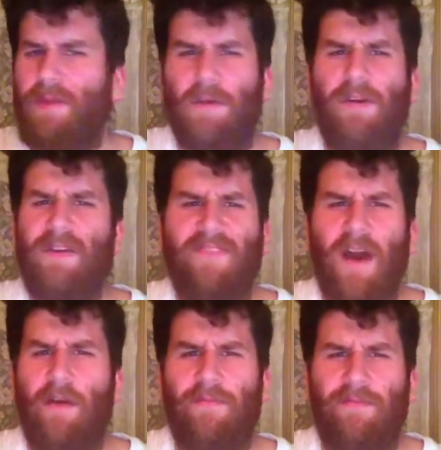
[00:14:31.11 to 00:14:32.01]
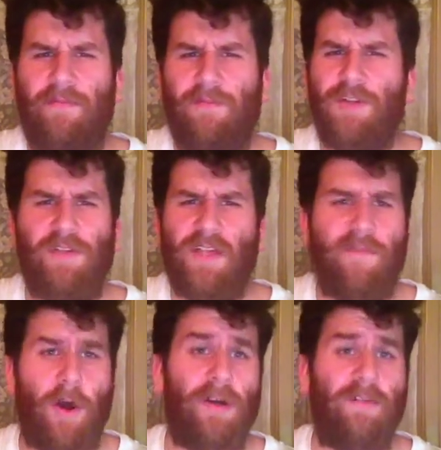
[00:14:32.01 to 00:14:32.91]
35 creatures they've
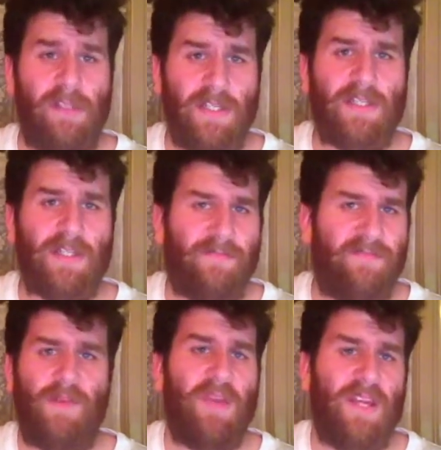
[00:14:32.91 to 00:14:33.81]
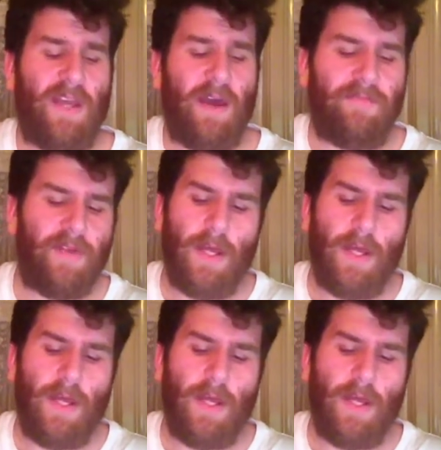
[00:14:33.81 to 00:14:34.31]
already released via PDF.